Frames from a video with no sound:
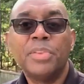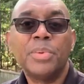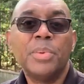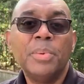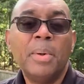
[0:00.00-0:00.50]

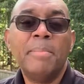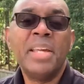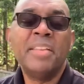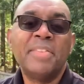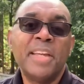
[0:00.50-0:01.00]
through
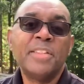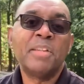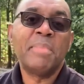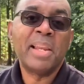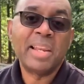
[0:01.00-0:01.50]
many things in
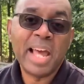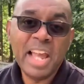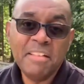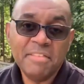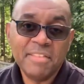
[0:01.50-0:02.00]
my life,